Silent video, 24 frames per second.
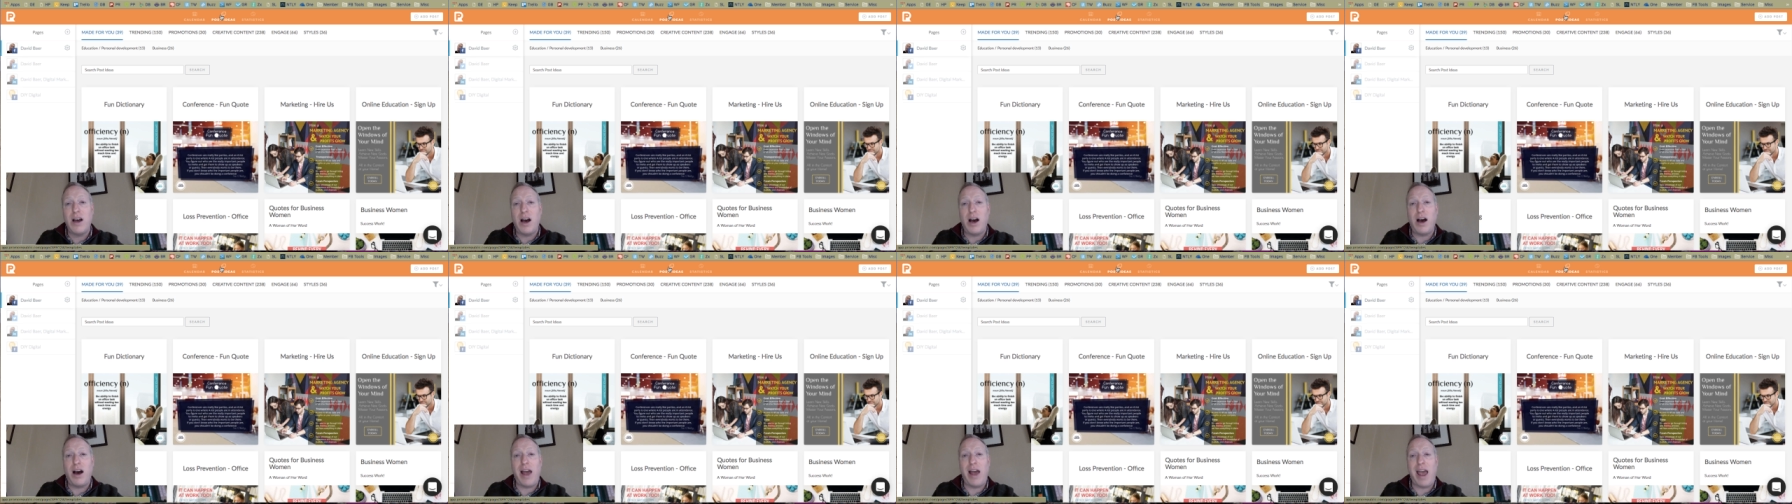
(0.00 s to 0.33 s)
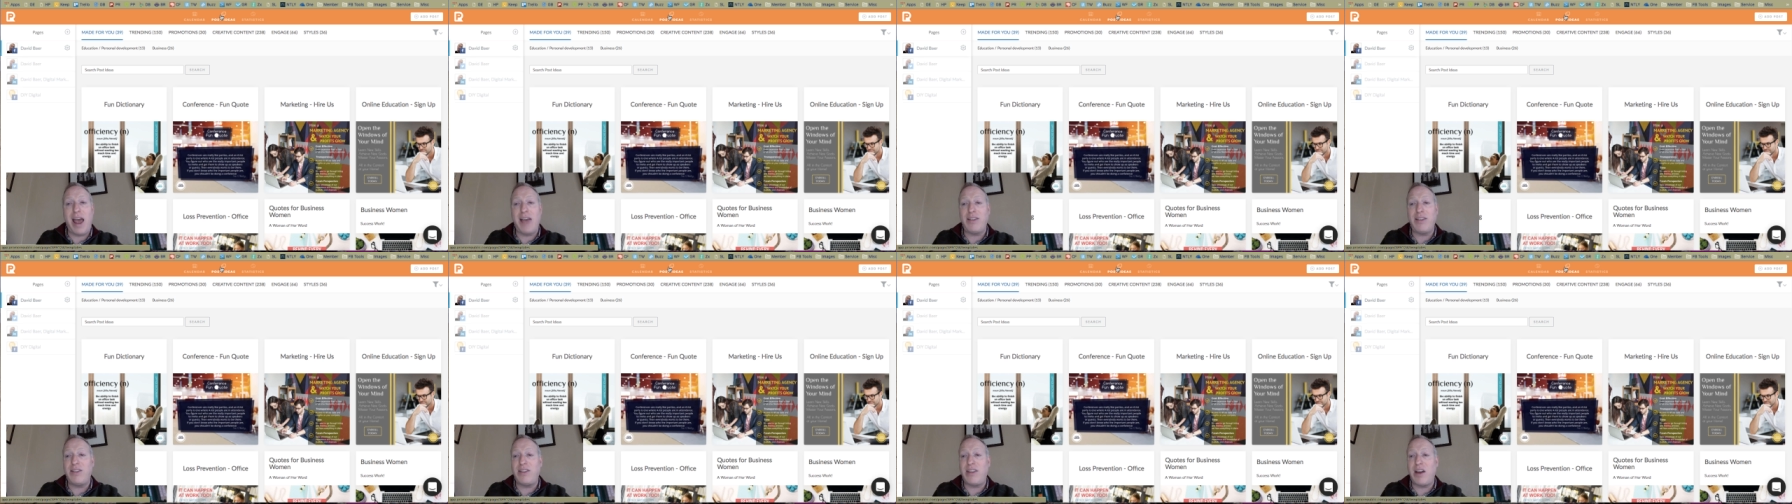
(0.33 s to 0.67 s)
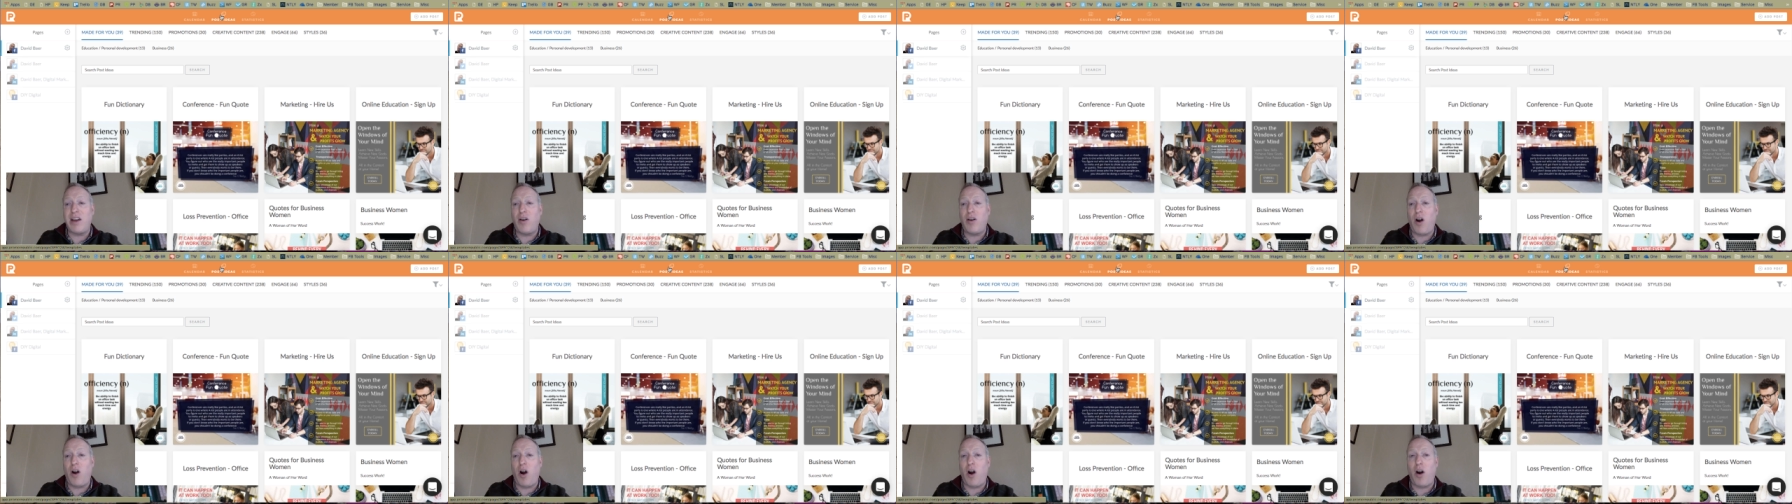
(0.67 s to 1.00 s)
uh, and
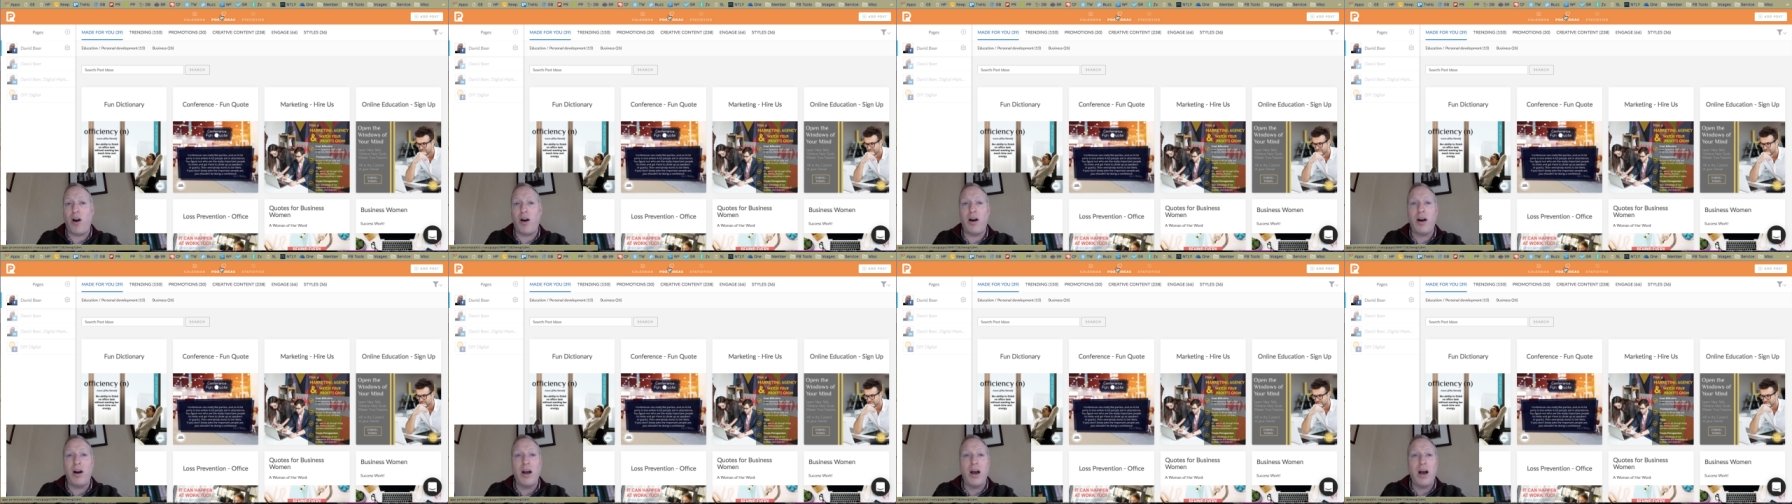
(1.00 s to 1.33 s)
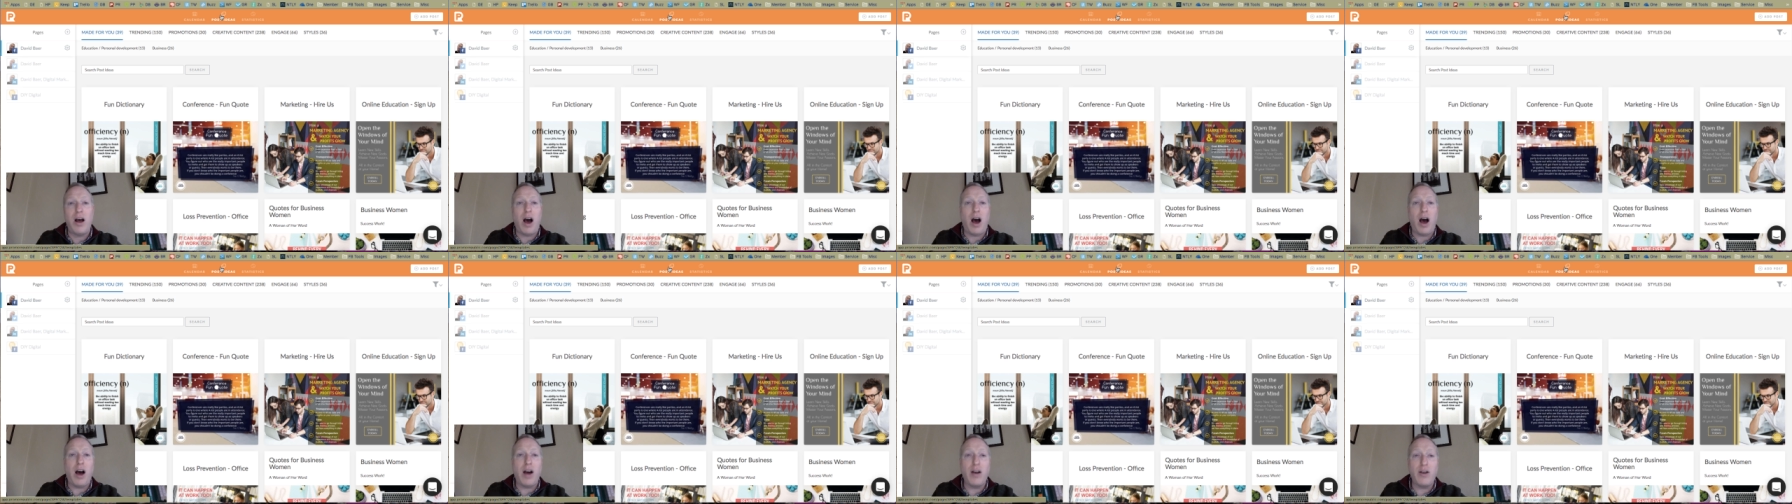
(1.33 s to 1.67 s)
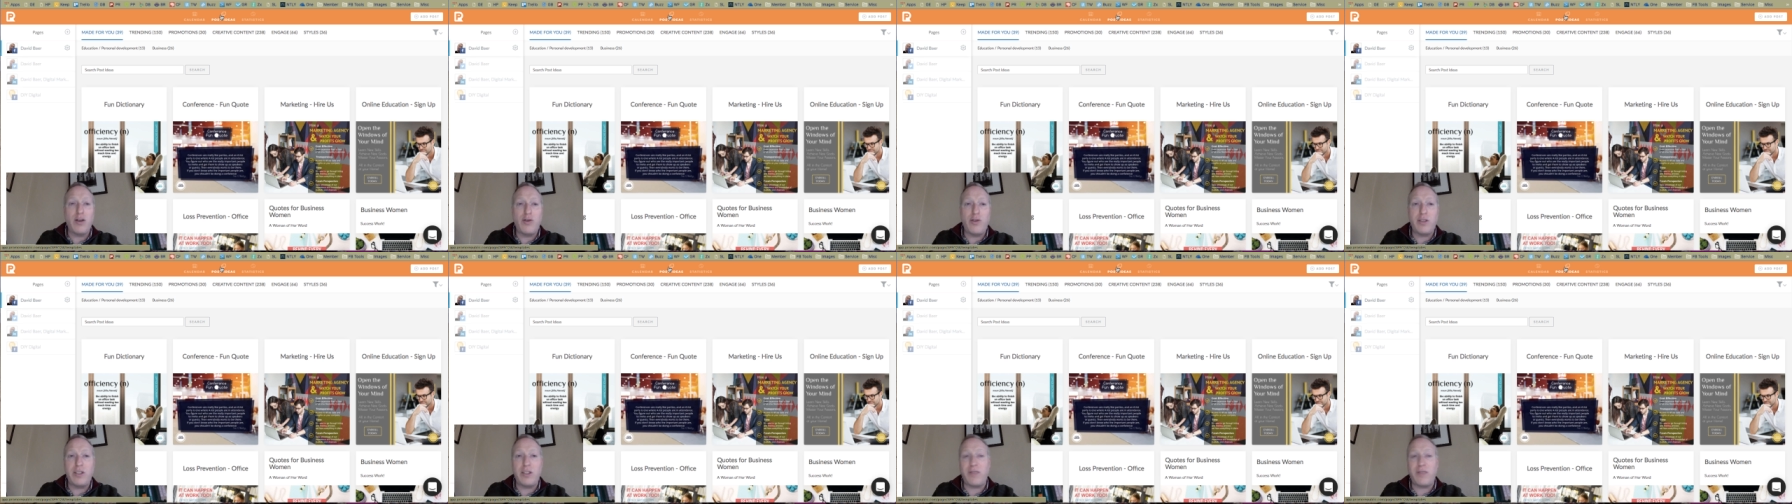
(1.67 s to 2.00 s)
there are
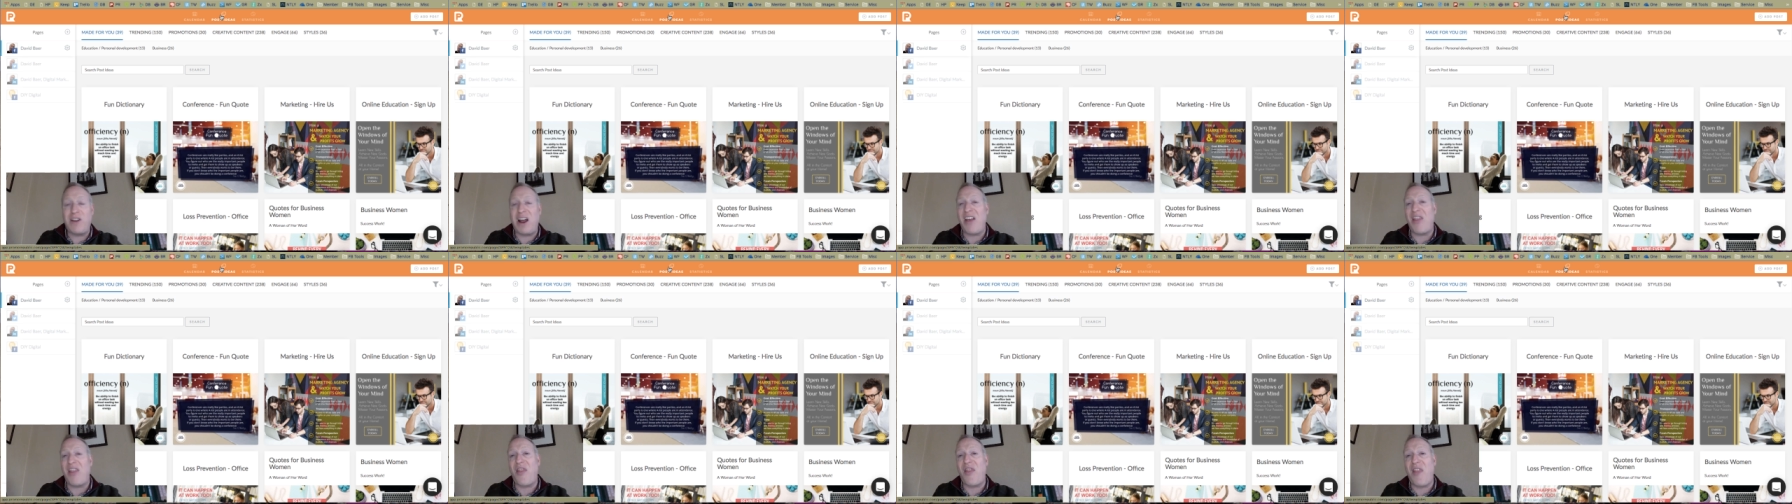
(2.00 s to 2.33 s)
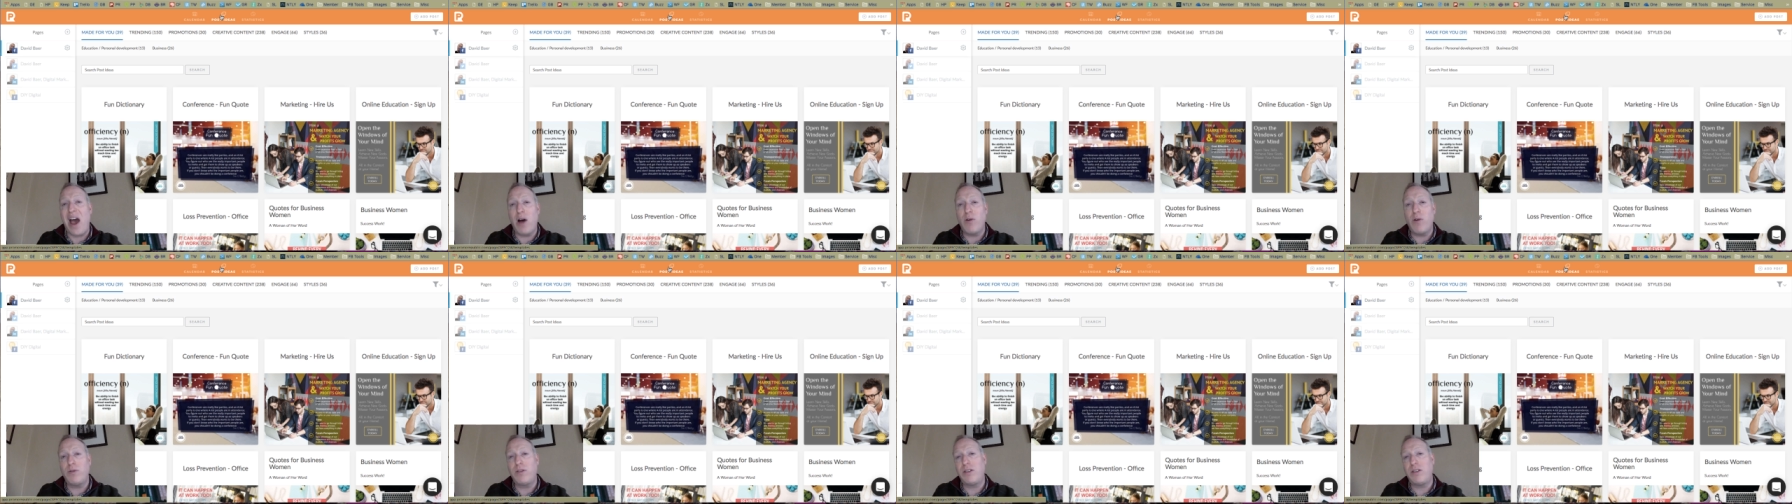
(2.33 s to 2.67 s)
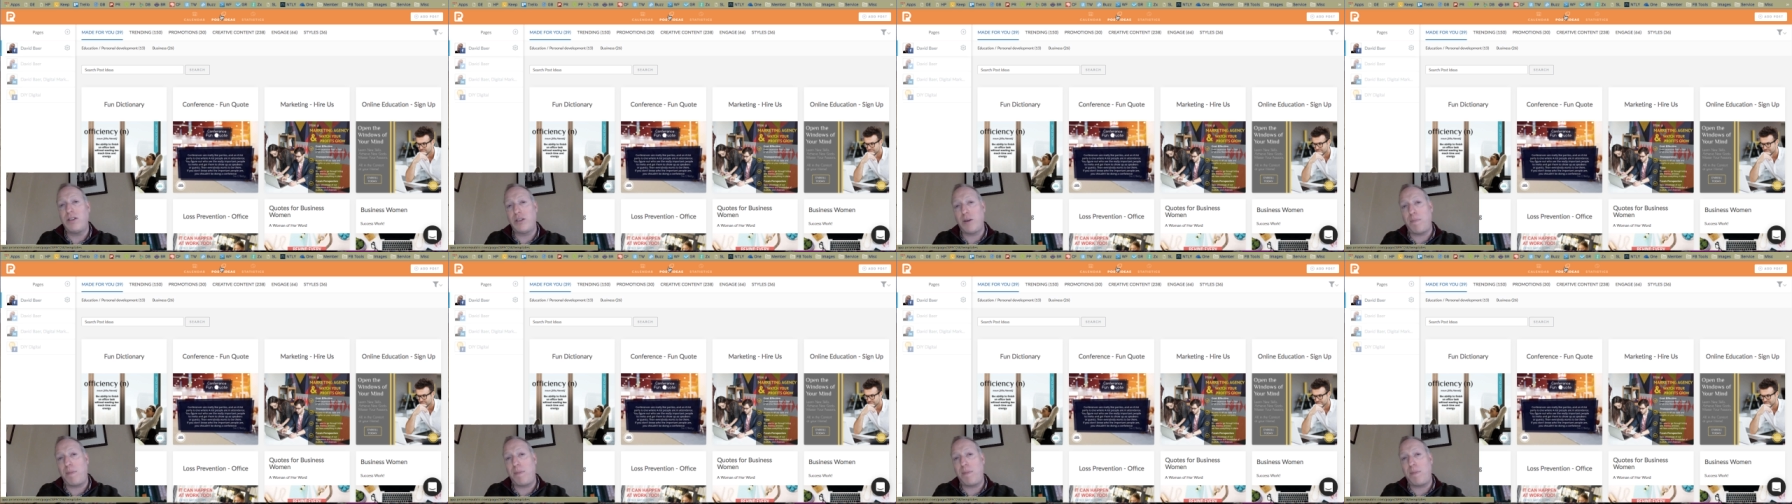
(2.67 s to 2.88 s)
hundreds, if not thousands,